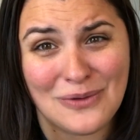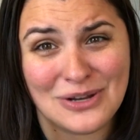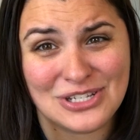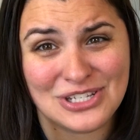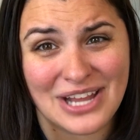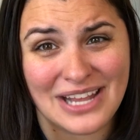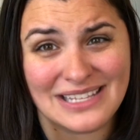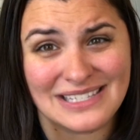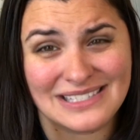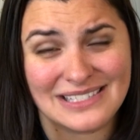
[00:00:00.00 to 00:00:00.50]

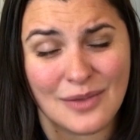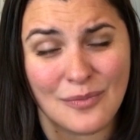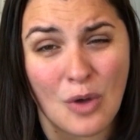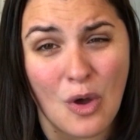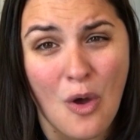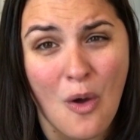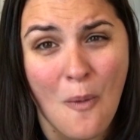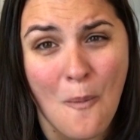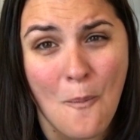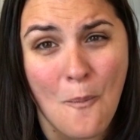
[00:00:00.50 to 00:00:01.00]
which has some
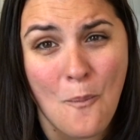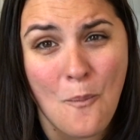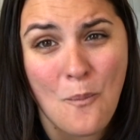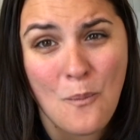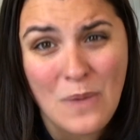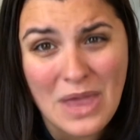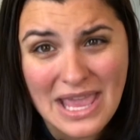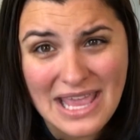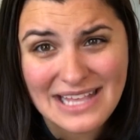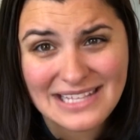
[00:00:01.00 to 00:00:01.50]

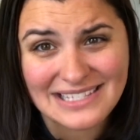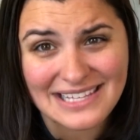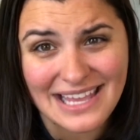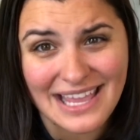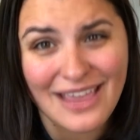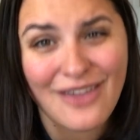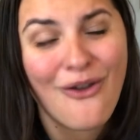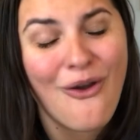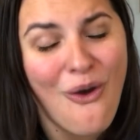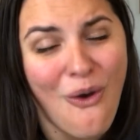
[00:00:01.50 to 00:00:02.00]

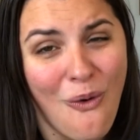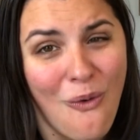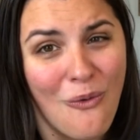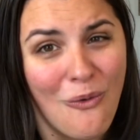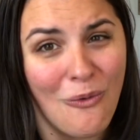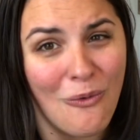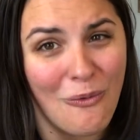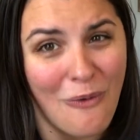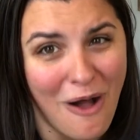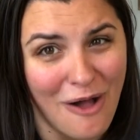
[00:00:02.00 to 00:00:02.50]
amazing
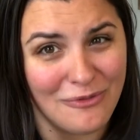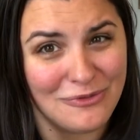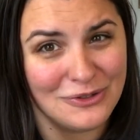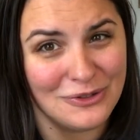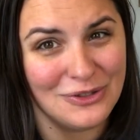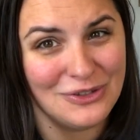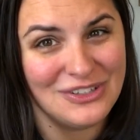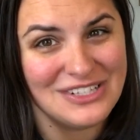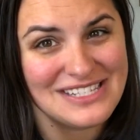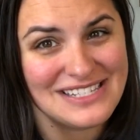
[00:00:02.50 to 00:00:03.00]

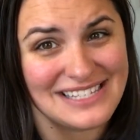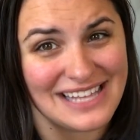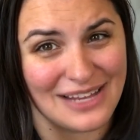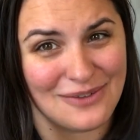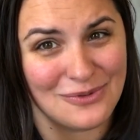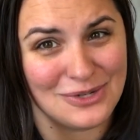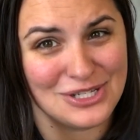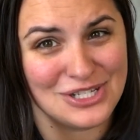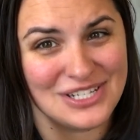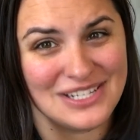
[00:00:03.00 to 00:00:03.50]
waffle
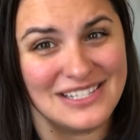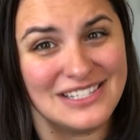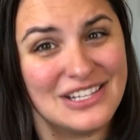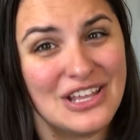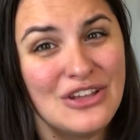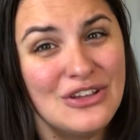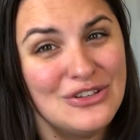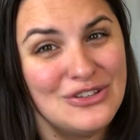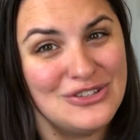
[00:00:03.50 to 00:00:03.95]
sandwiches.